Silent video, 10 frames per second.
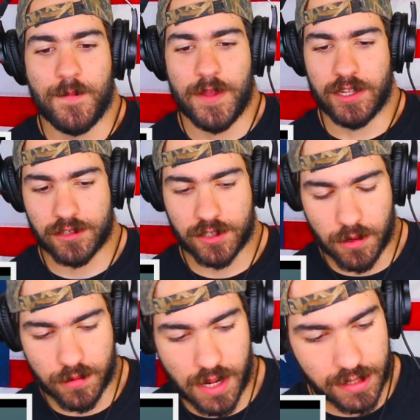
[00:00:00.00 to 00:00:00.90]
it's
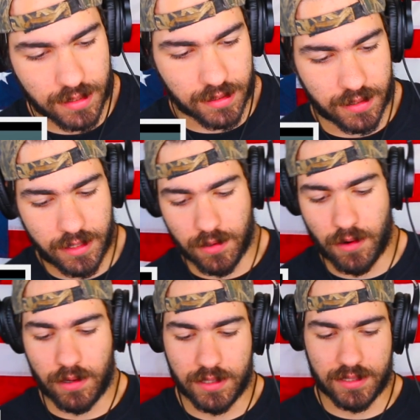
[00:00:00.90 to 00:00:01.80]
so nice to see an
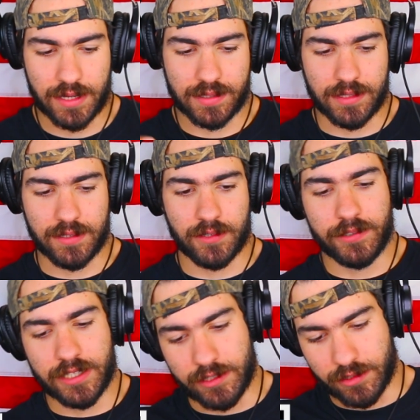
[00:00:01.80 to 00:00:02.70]
artist like this
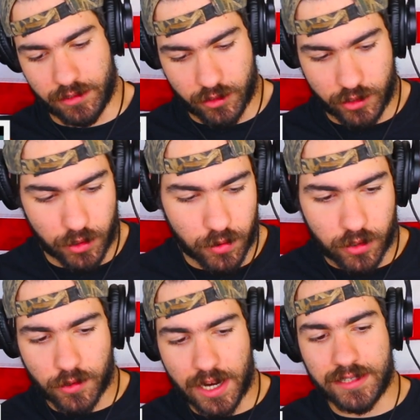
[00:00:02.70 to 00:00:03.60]
who can do the
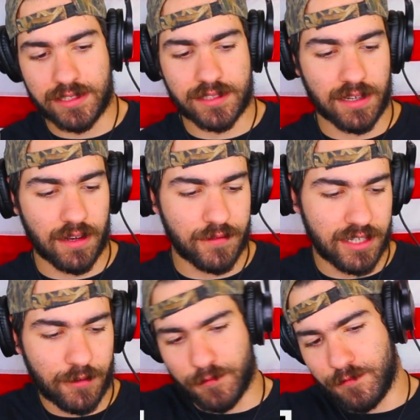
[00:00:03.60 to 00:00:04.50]
crazy stuff, the
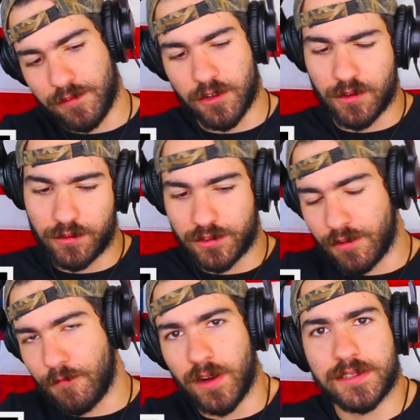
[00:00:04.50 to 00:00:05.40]
different flows,
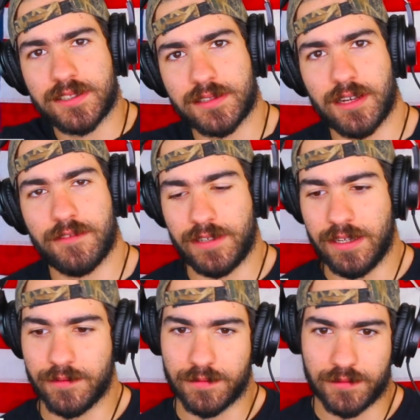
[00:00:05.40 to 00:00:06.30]
the fun stuff,
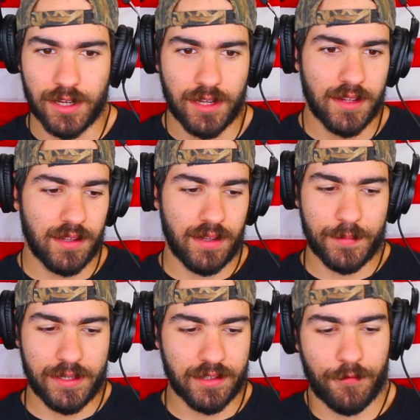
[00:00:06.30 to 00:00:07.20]
even I
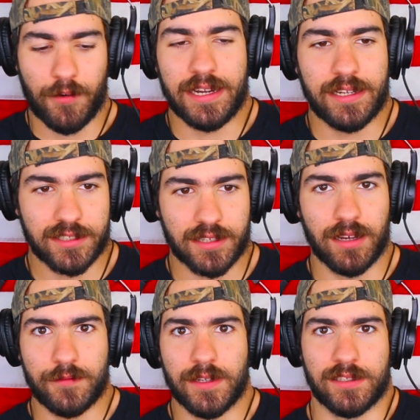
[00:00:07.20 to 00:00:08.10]
mean the funny
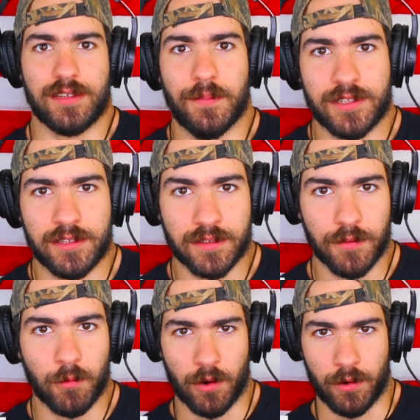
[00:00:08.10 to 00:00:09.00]
stuff in some sense of
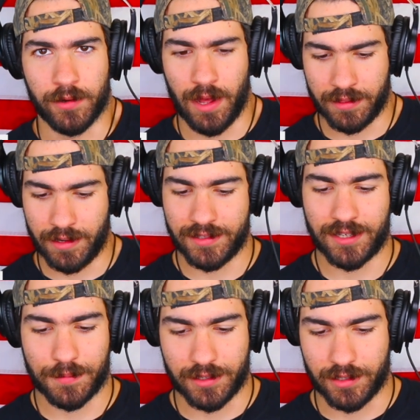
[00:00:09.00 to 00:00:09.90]
the word. Not that it's
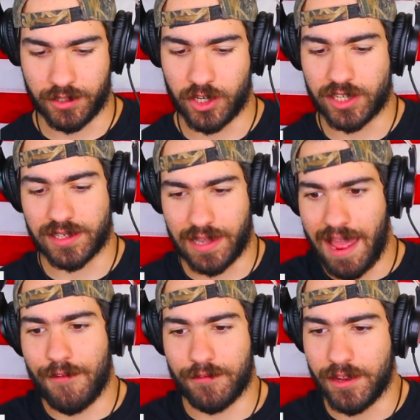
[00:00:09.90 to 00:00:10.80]
something to just
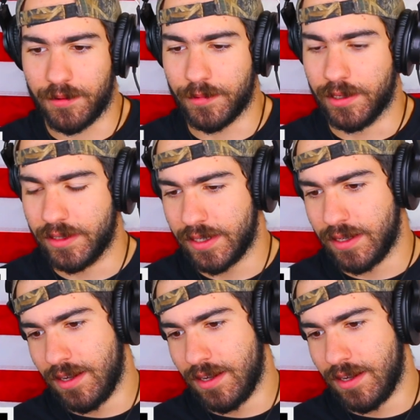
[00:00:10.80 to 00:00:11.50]
laugh at, but